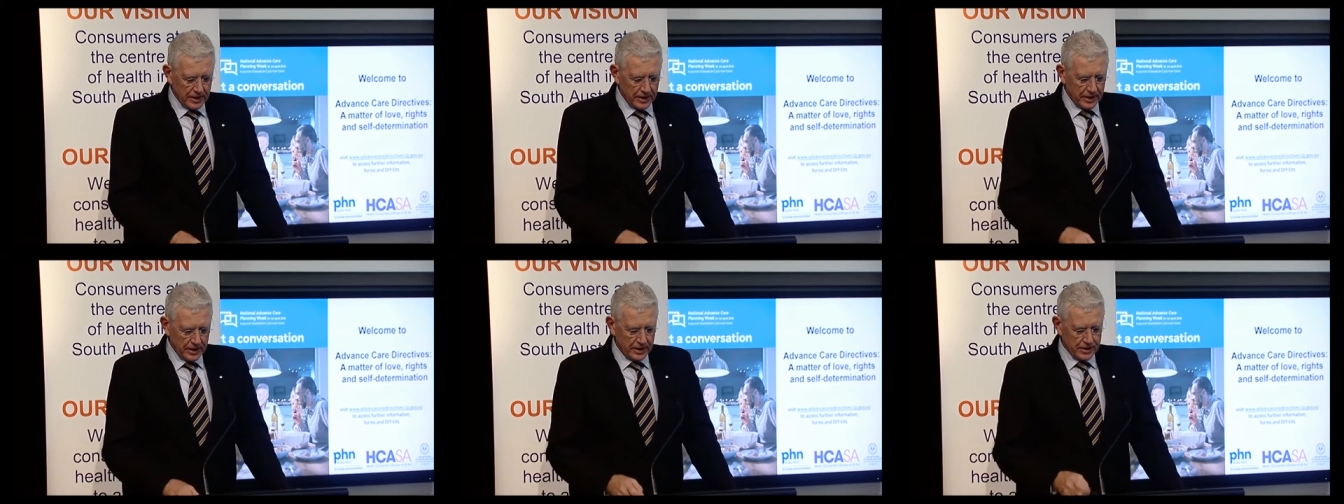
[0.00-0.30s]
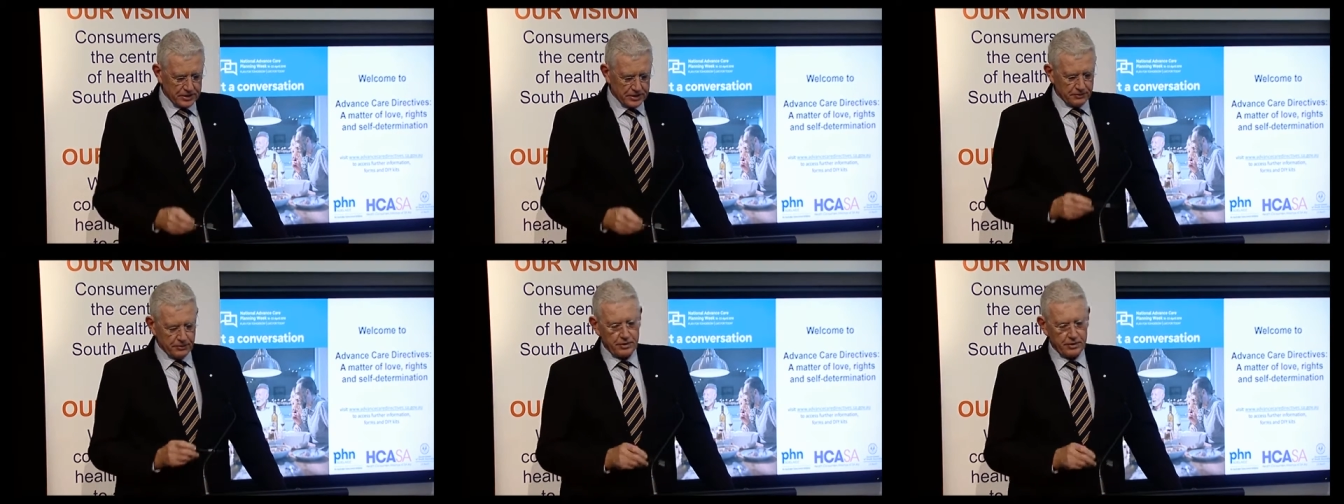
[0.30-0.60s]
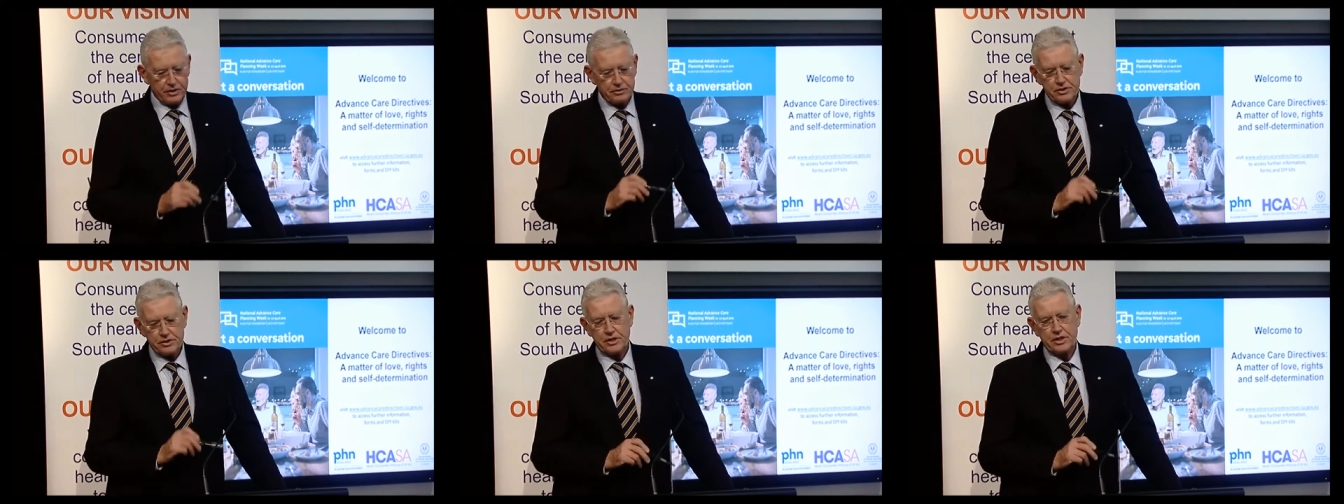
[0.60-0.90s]
And it's a very
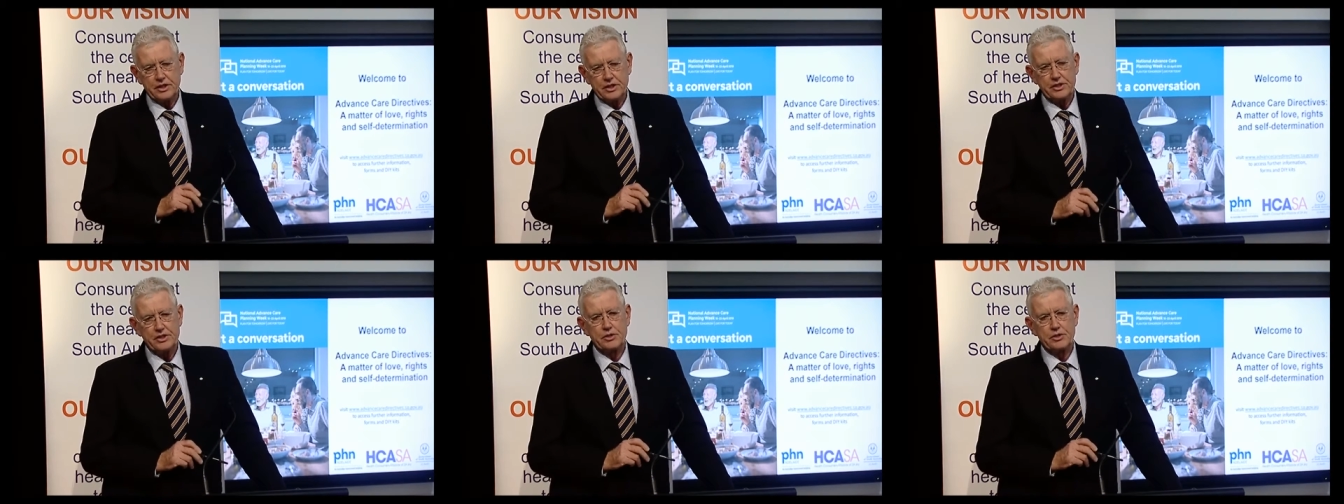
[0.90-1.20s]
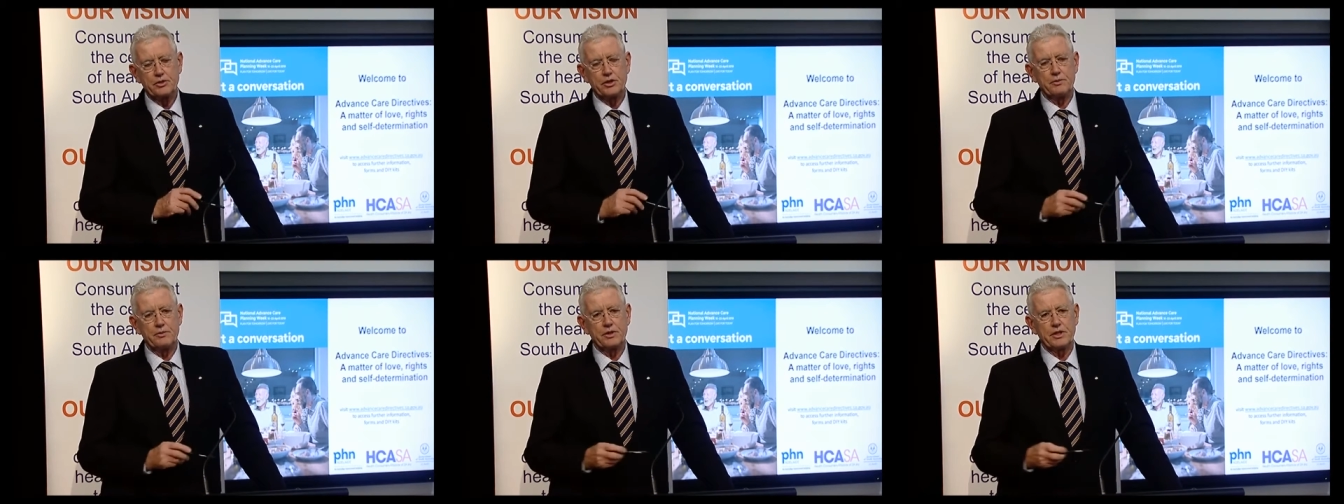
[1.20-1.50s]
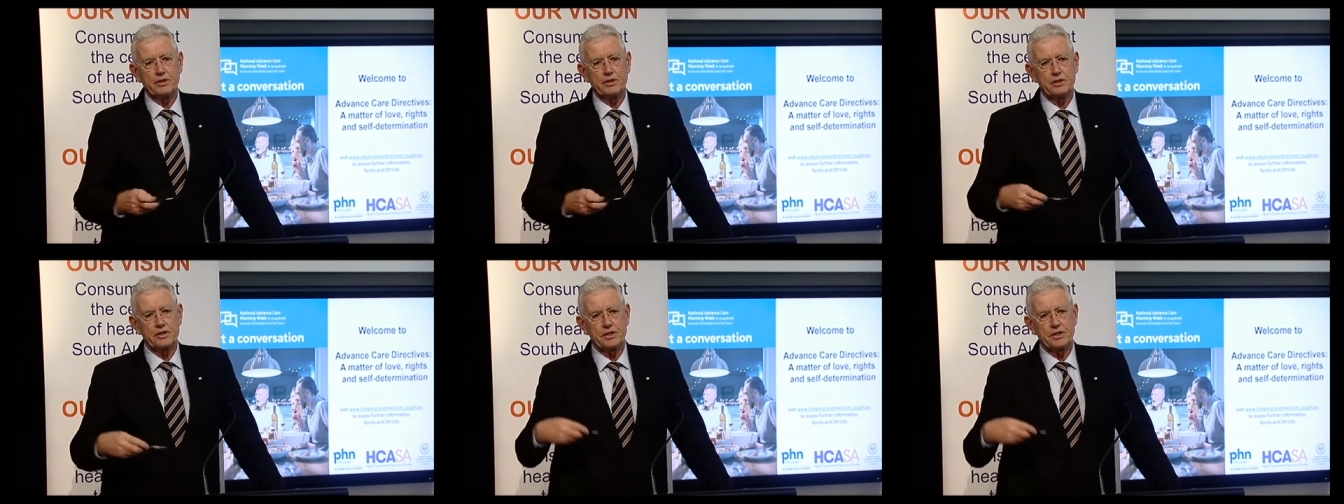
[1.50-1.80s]
interesting story
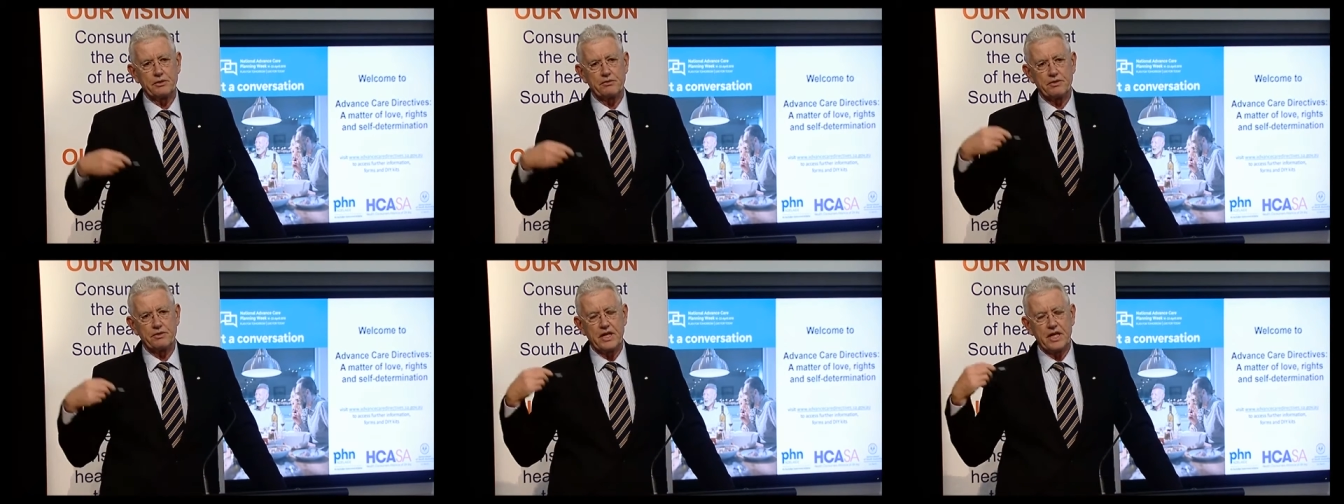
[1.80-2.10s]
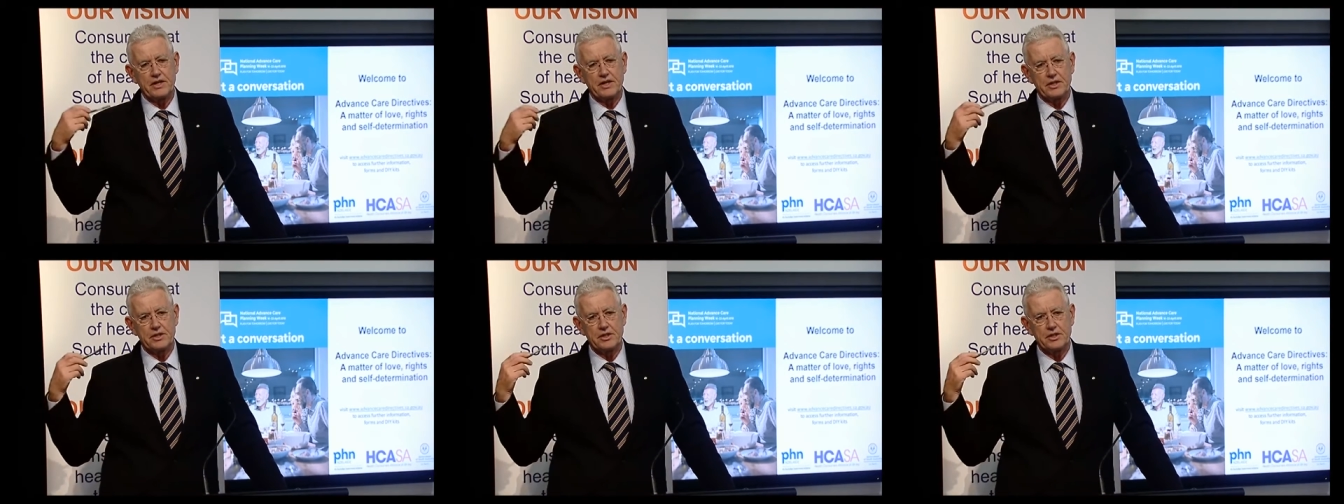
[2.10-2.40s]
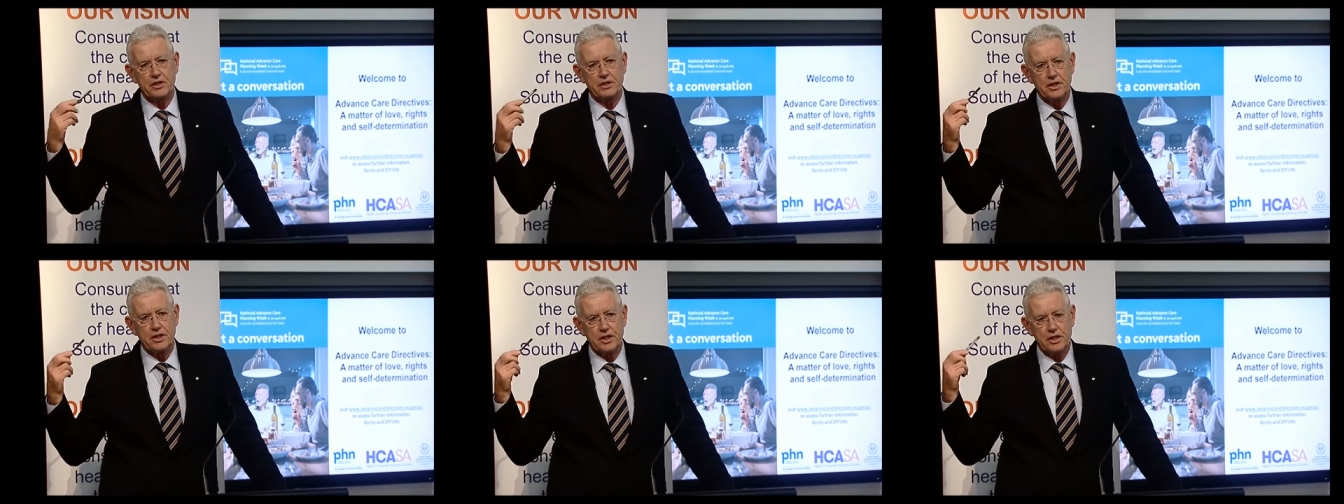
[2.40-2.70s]
because her father
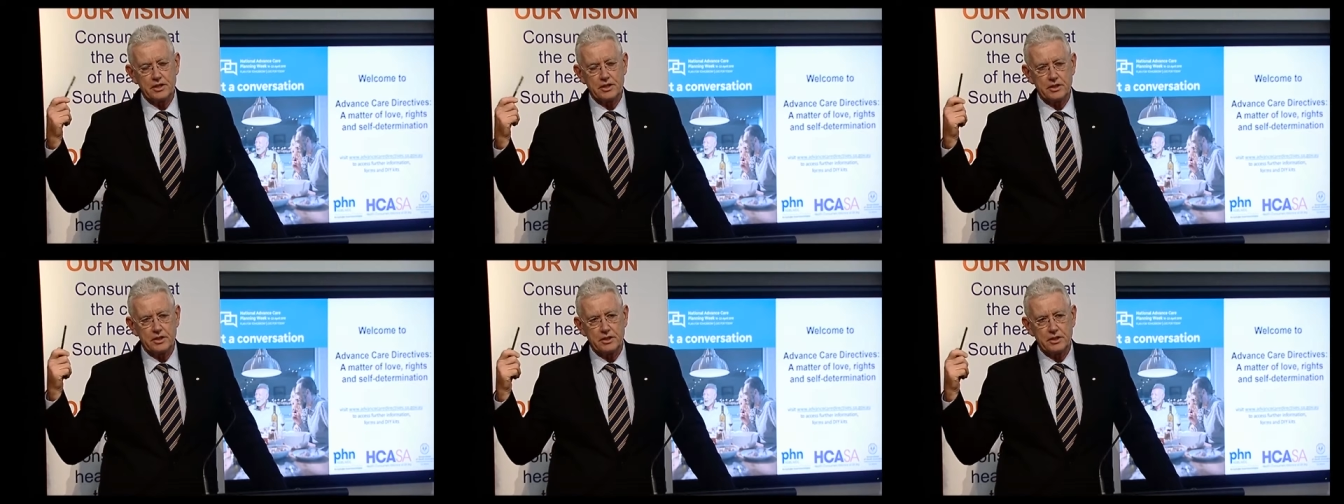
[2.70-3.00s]
died